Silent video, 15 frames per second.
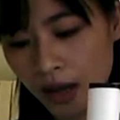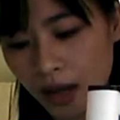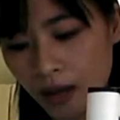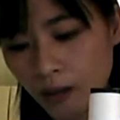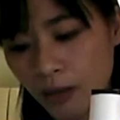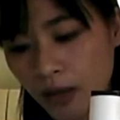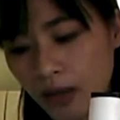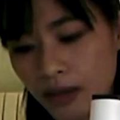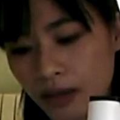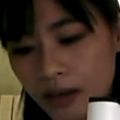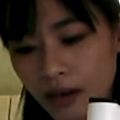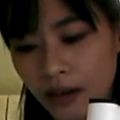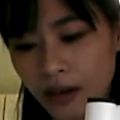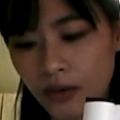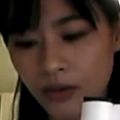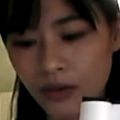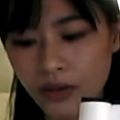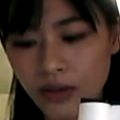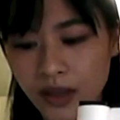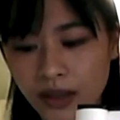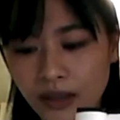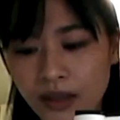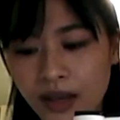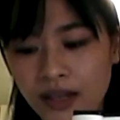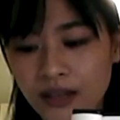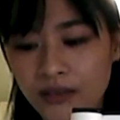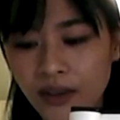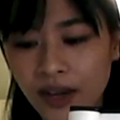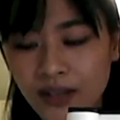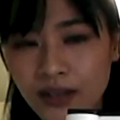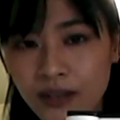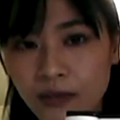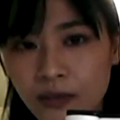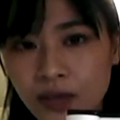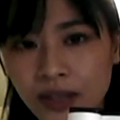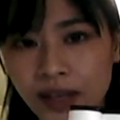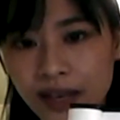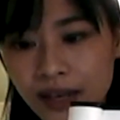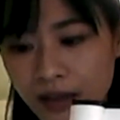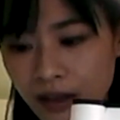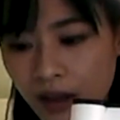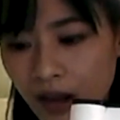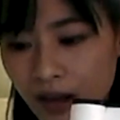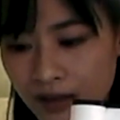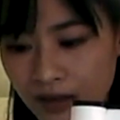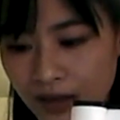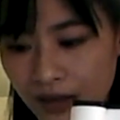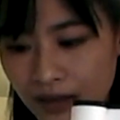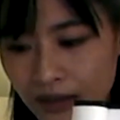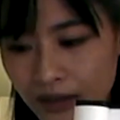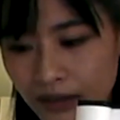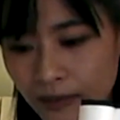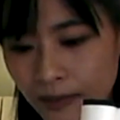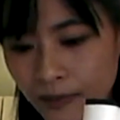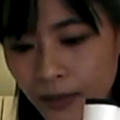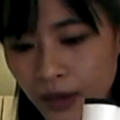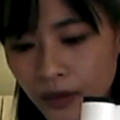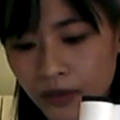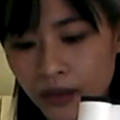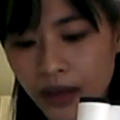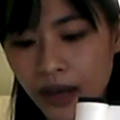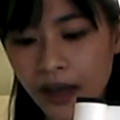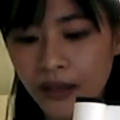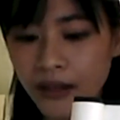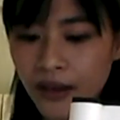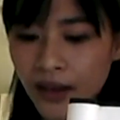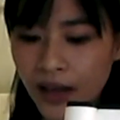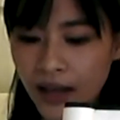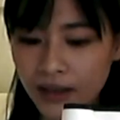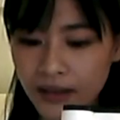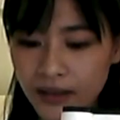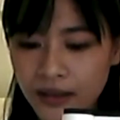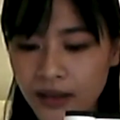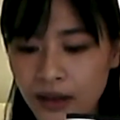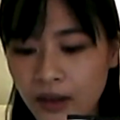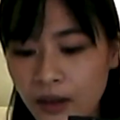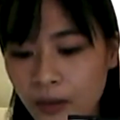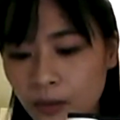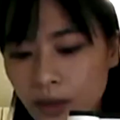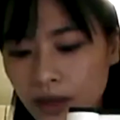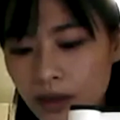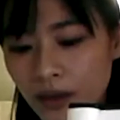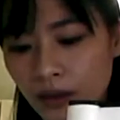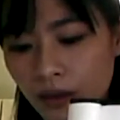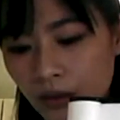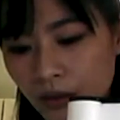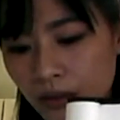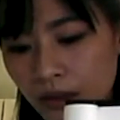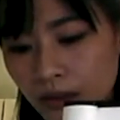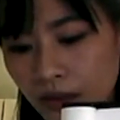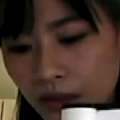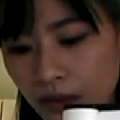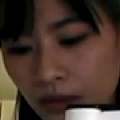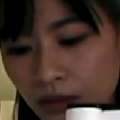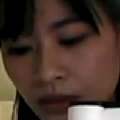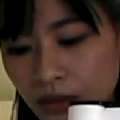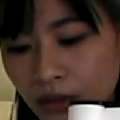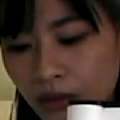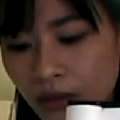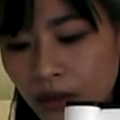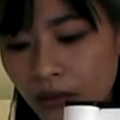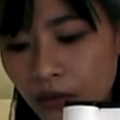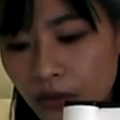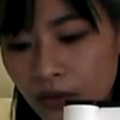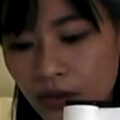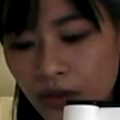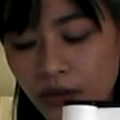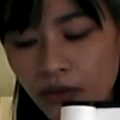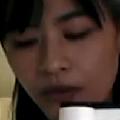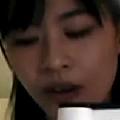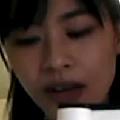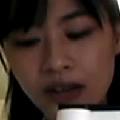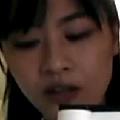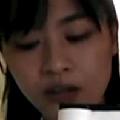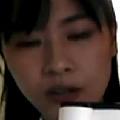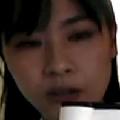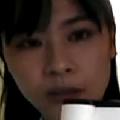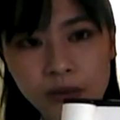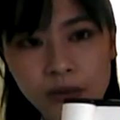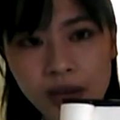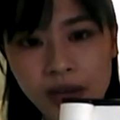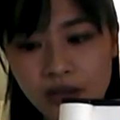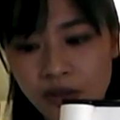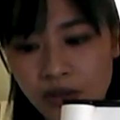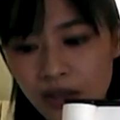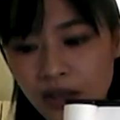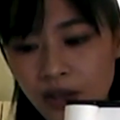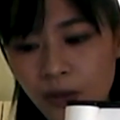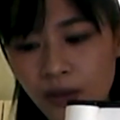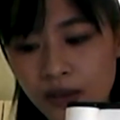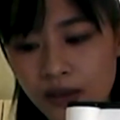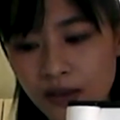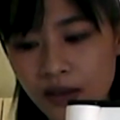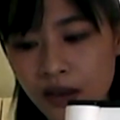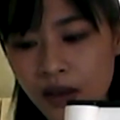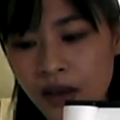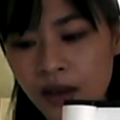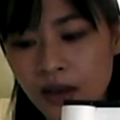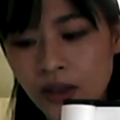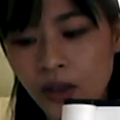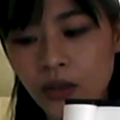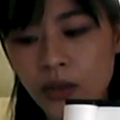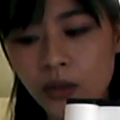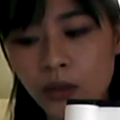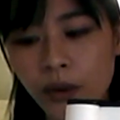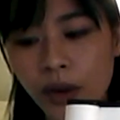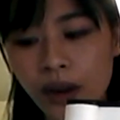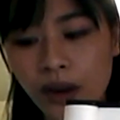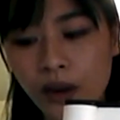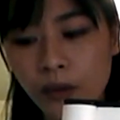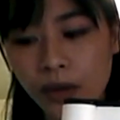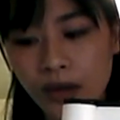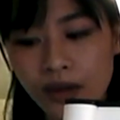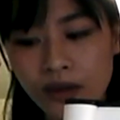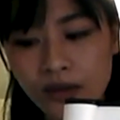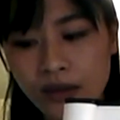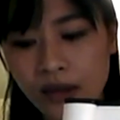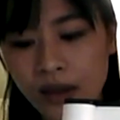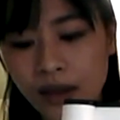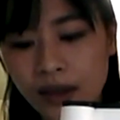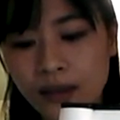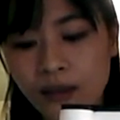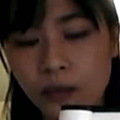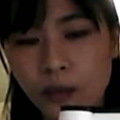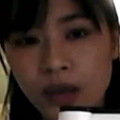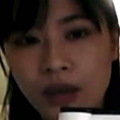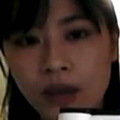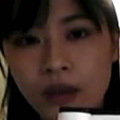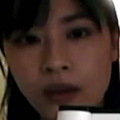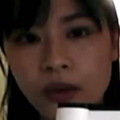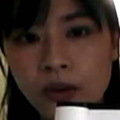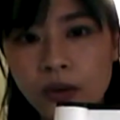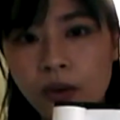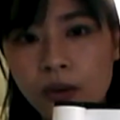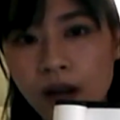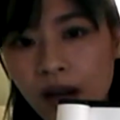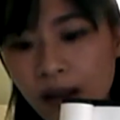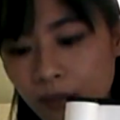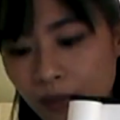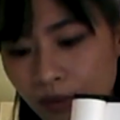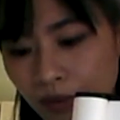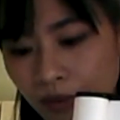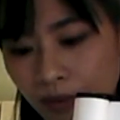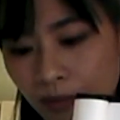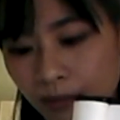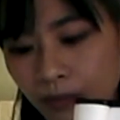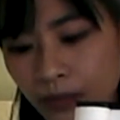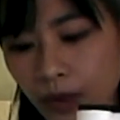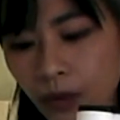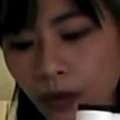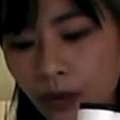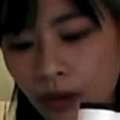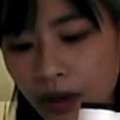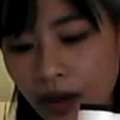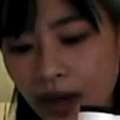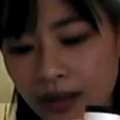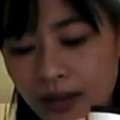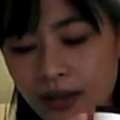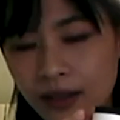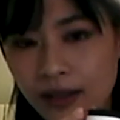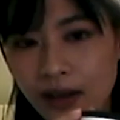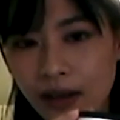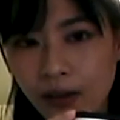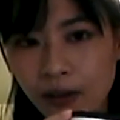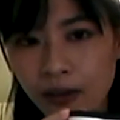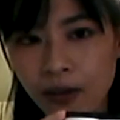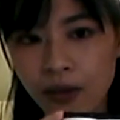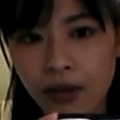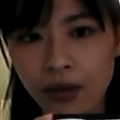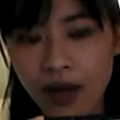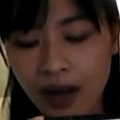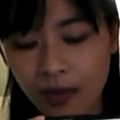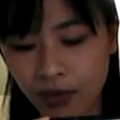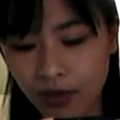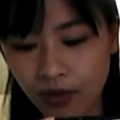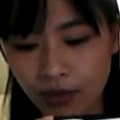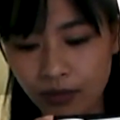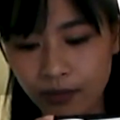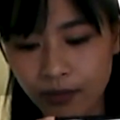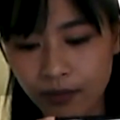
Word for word: and wigs that are used in less fashion related contexts. On the other hand, wig usually refers to fashionable and trendy ones. So to wear wigs is wigyo kaburu or katsurao kaburu.